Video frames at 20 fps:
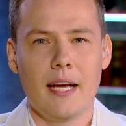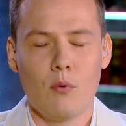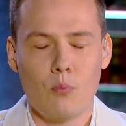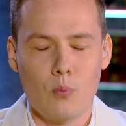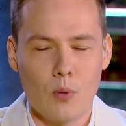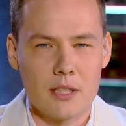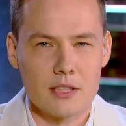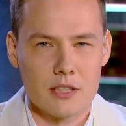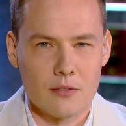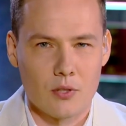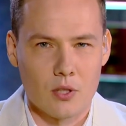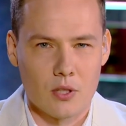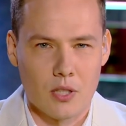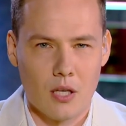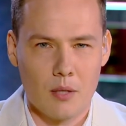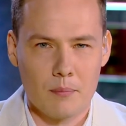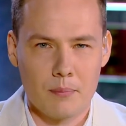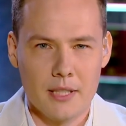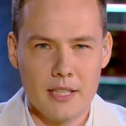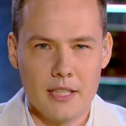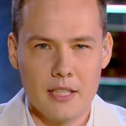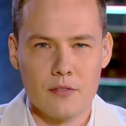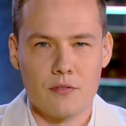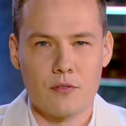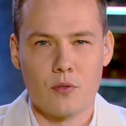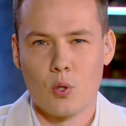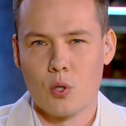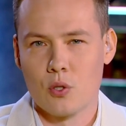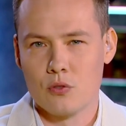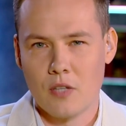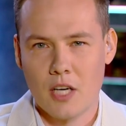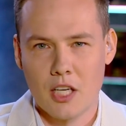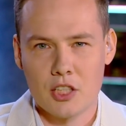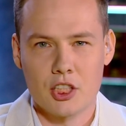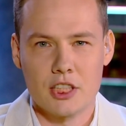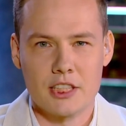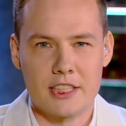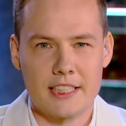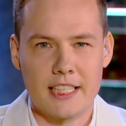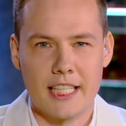A wonderful company for
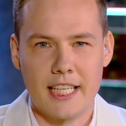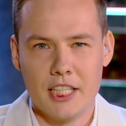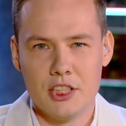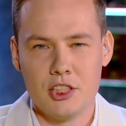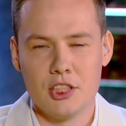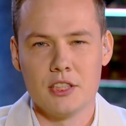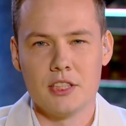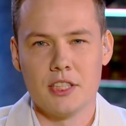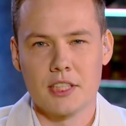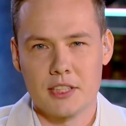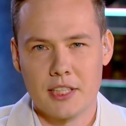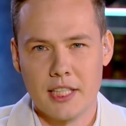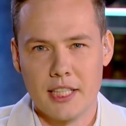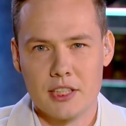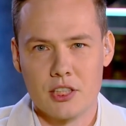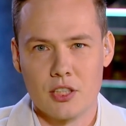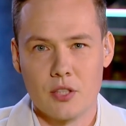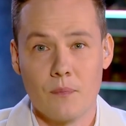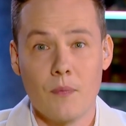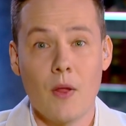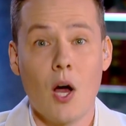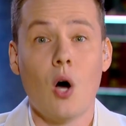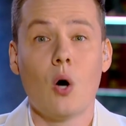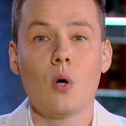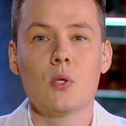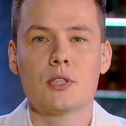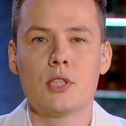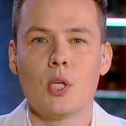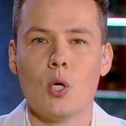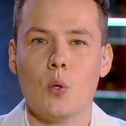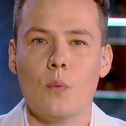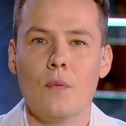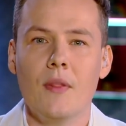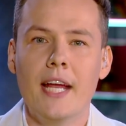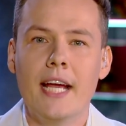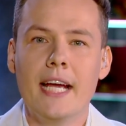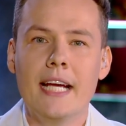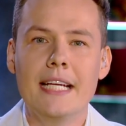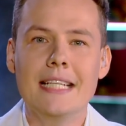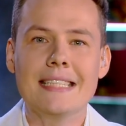Russia's aging dictator. Although
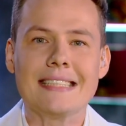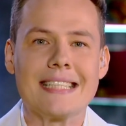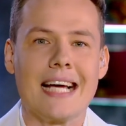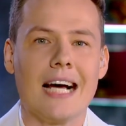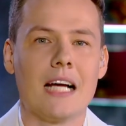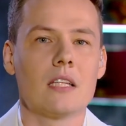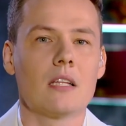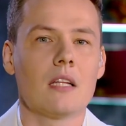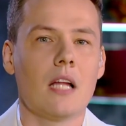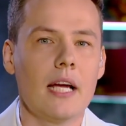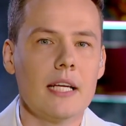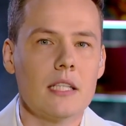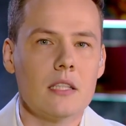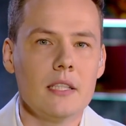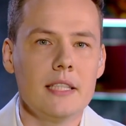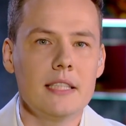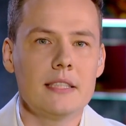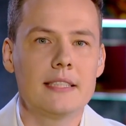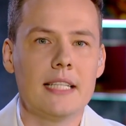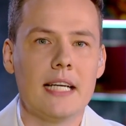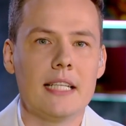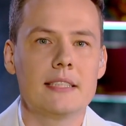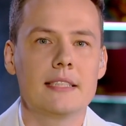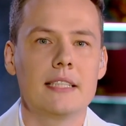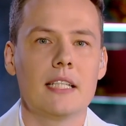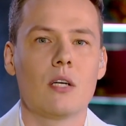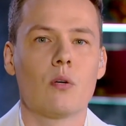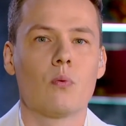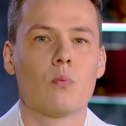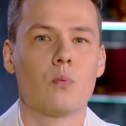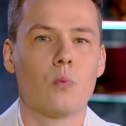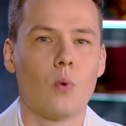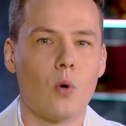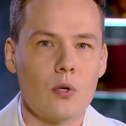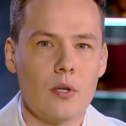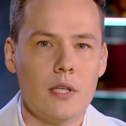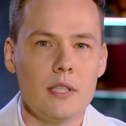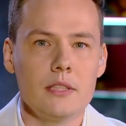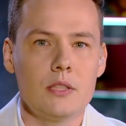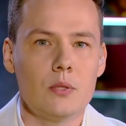it's unlikely that their
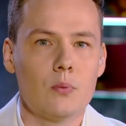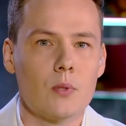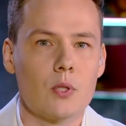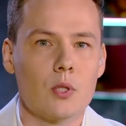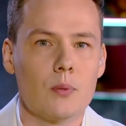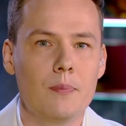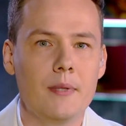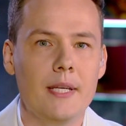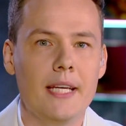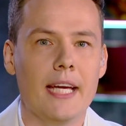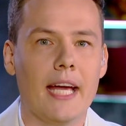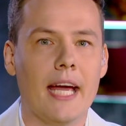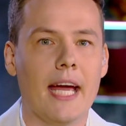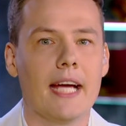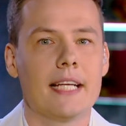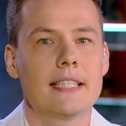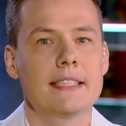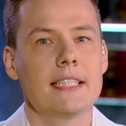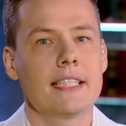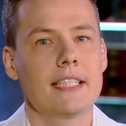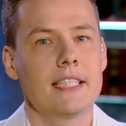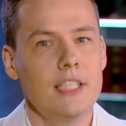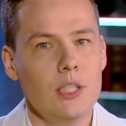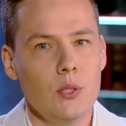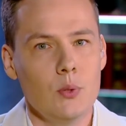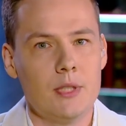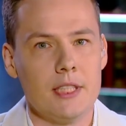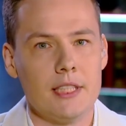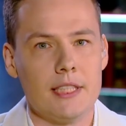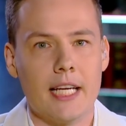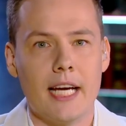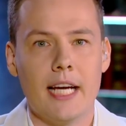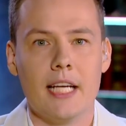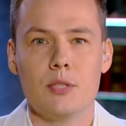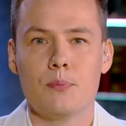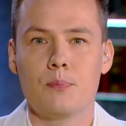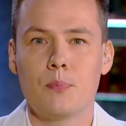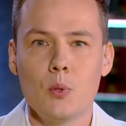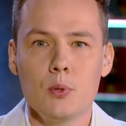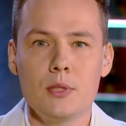warrant will be executed
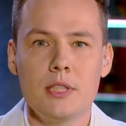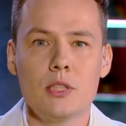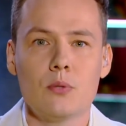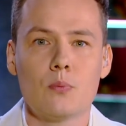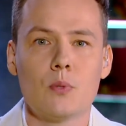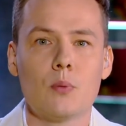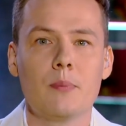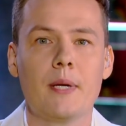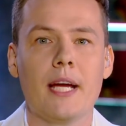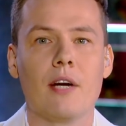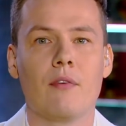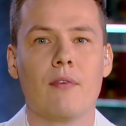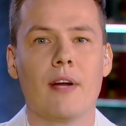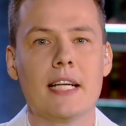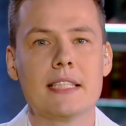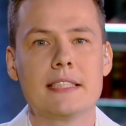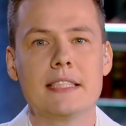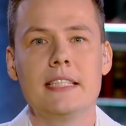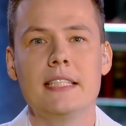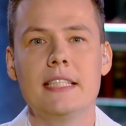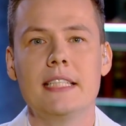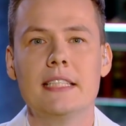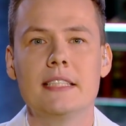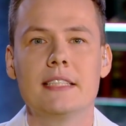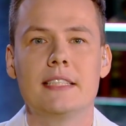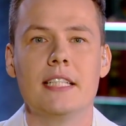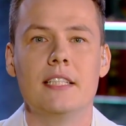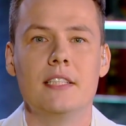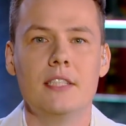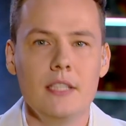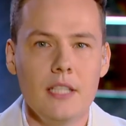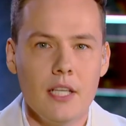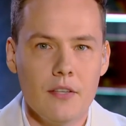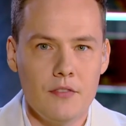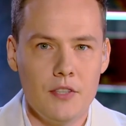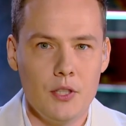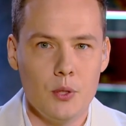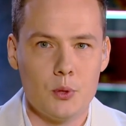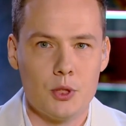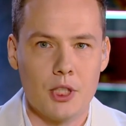and Putin will be arrested in the
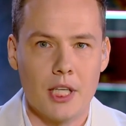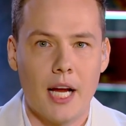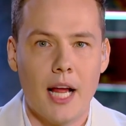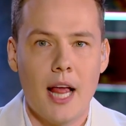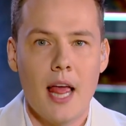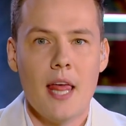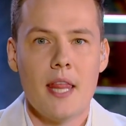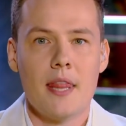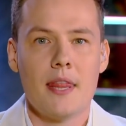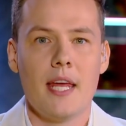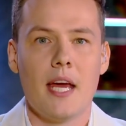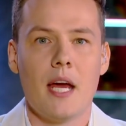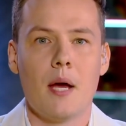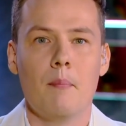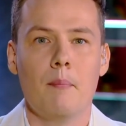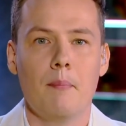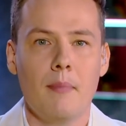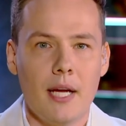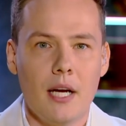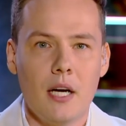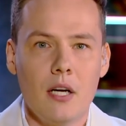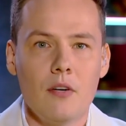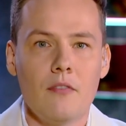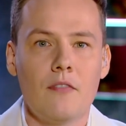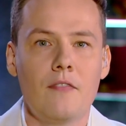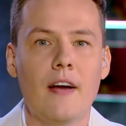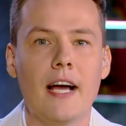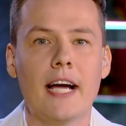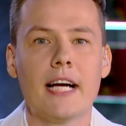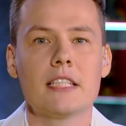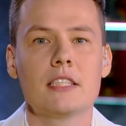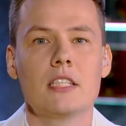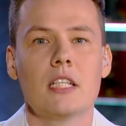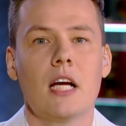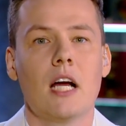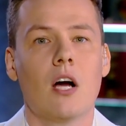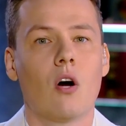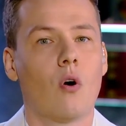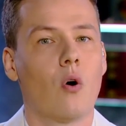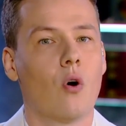near future, the mere
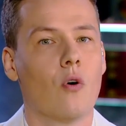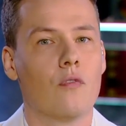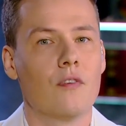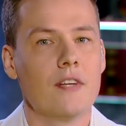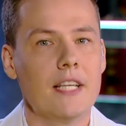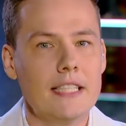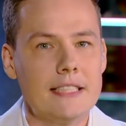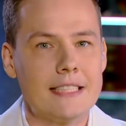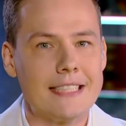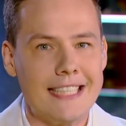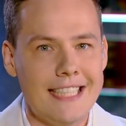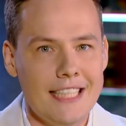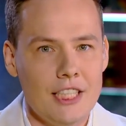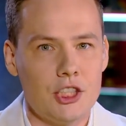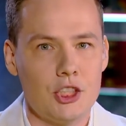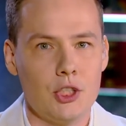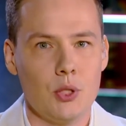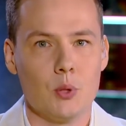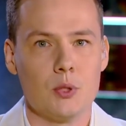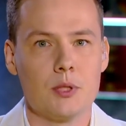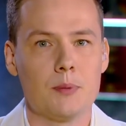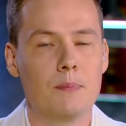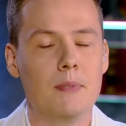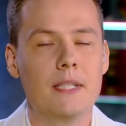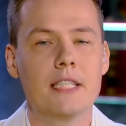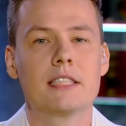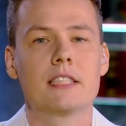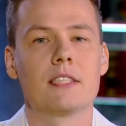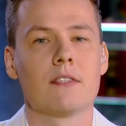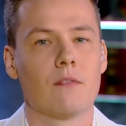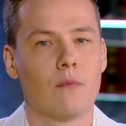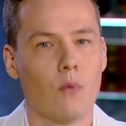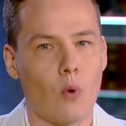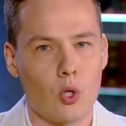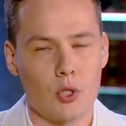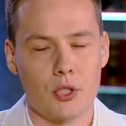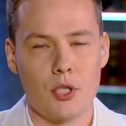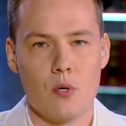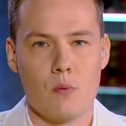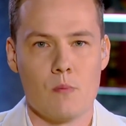fact of its issue speaks
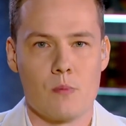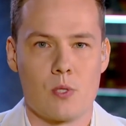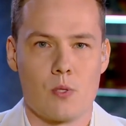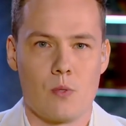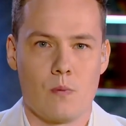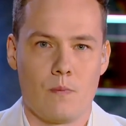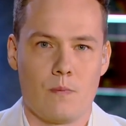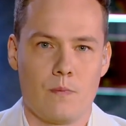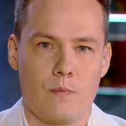volumes.